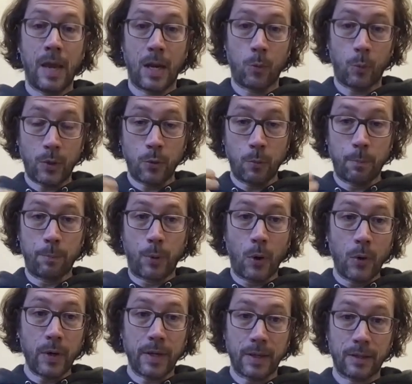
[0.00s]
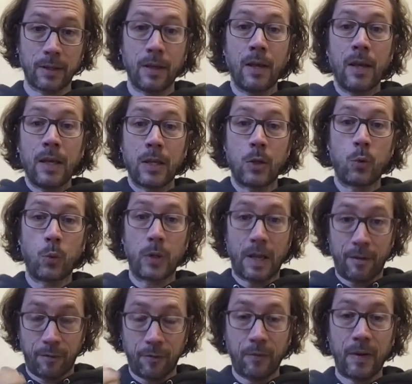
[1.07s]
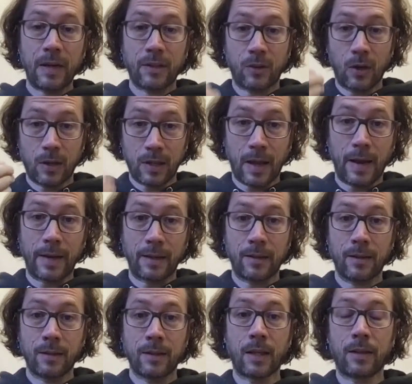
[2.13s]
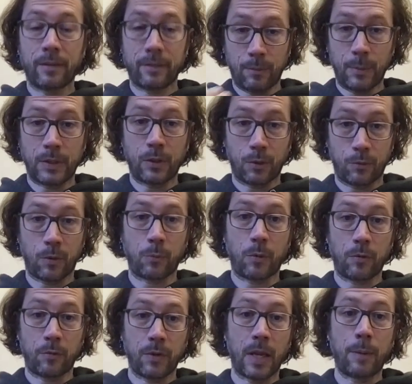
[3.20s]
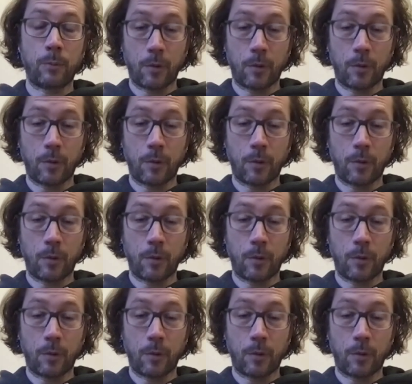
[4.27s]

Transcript: And when you burn it, you will affect the light that is emitted from the flame.